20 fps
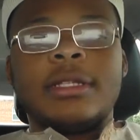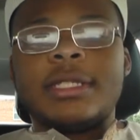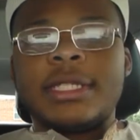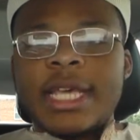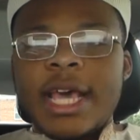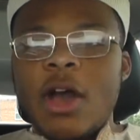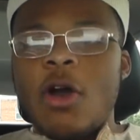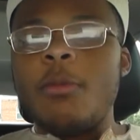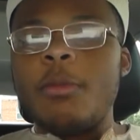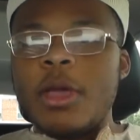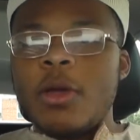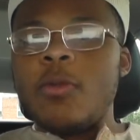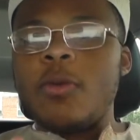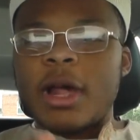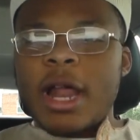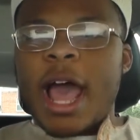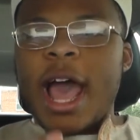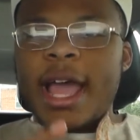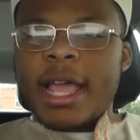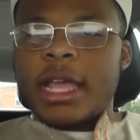tell me
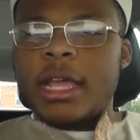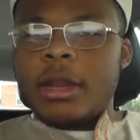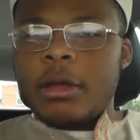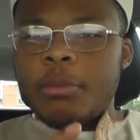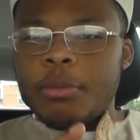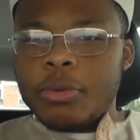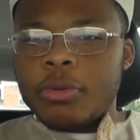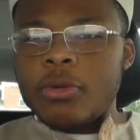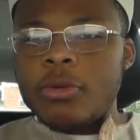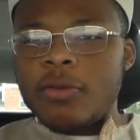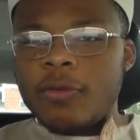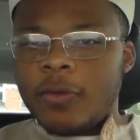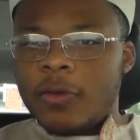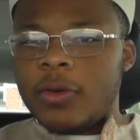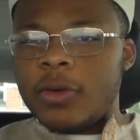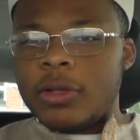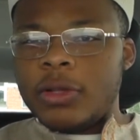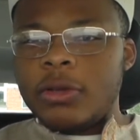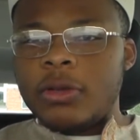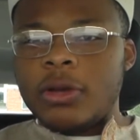what i can improve
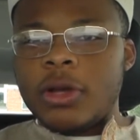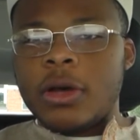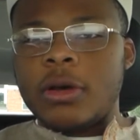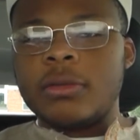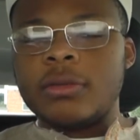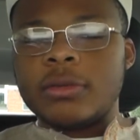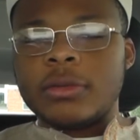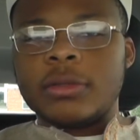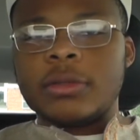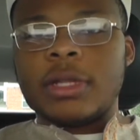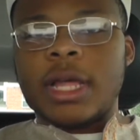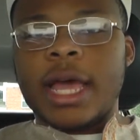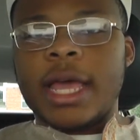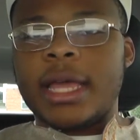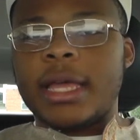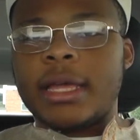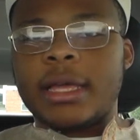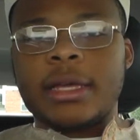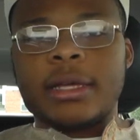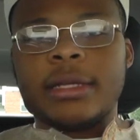on you know like